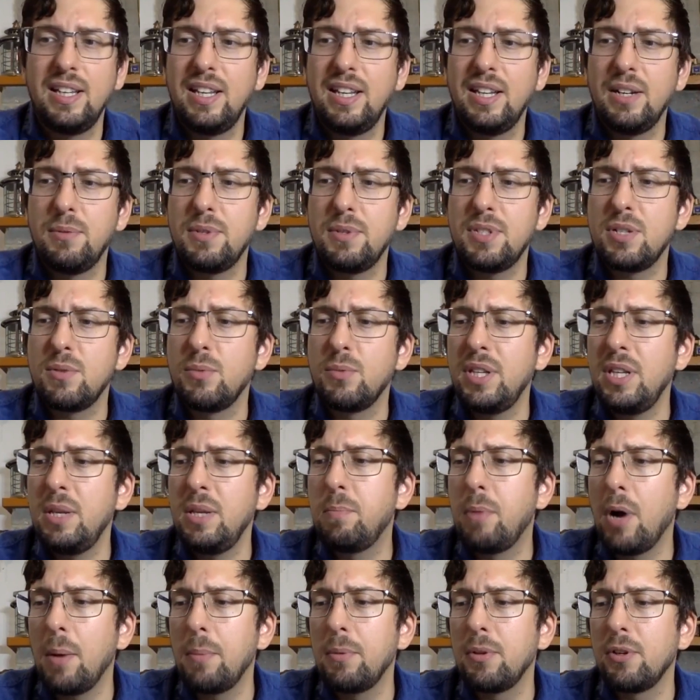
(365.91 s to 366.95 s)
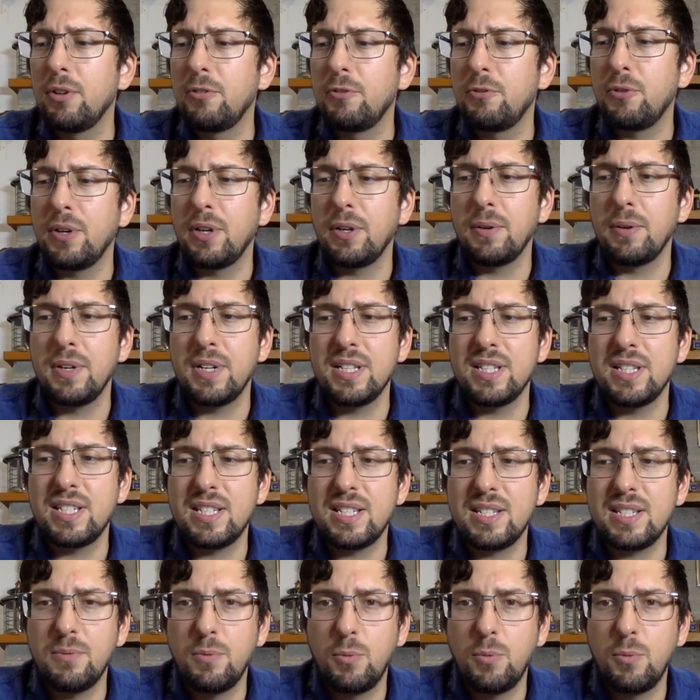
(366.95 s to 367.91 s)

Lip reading: It was a really popular fragrance